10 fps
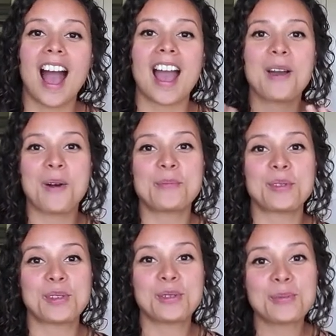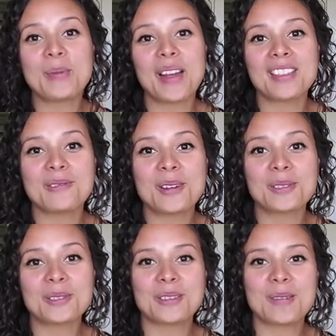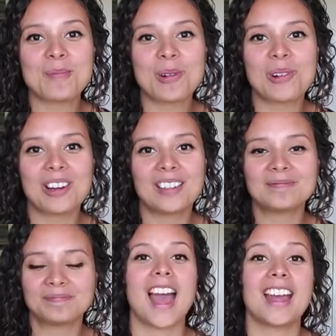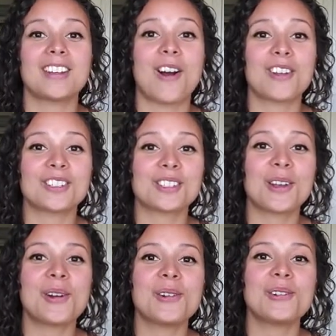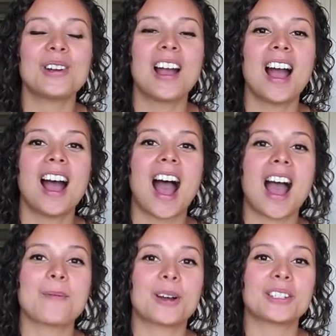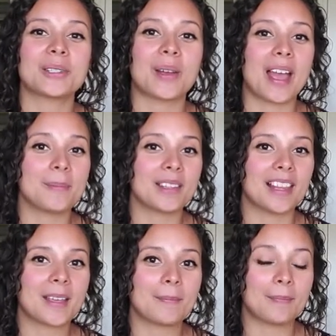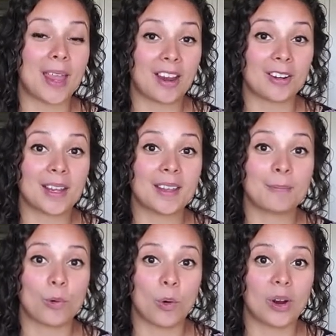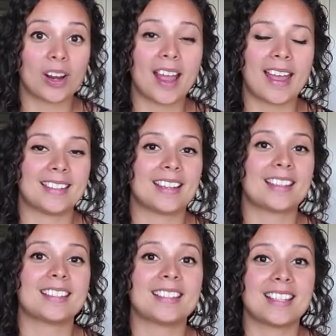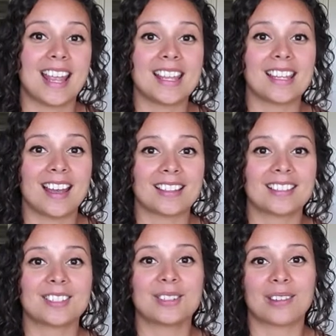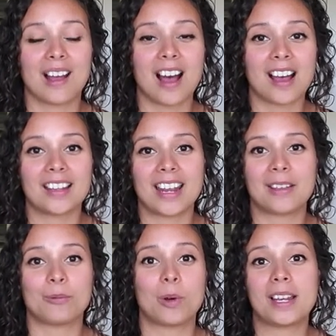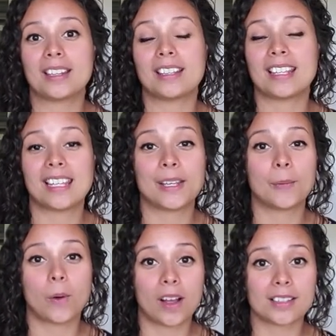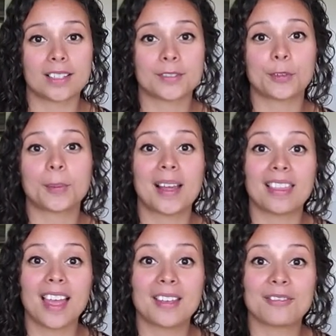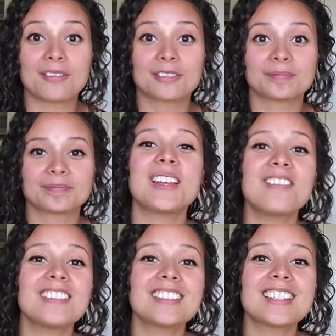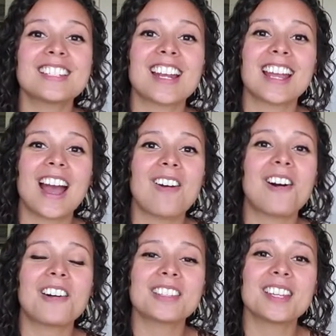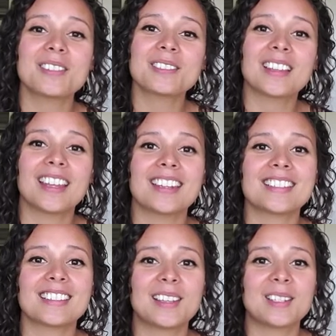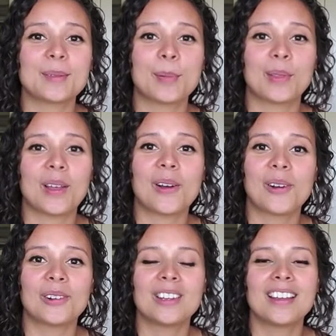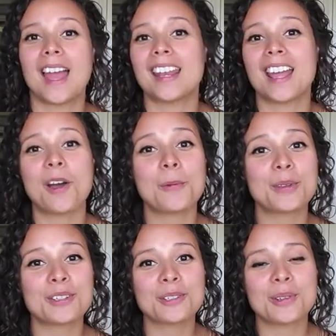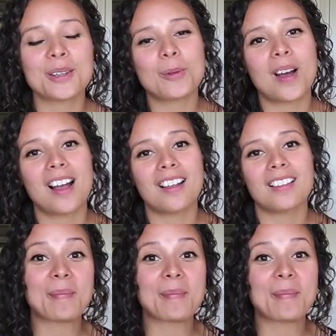I hope you pray the rosary more. And also, I want to emulate Mary more and say yes to God and what He wants for my life. Definitely check out all the other ladies linked below, and I hope you're doing well.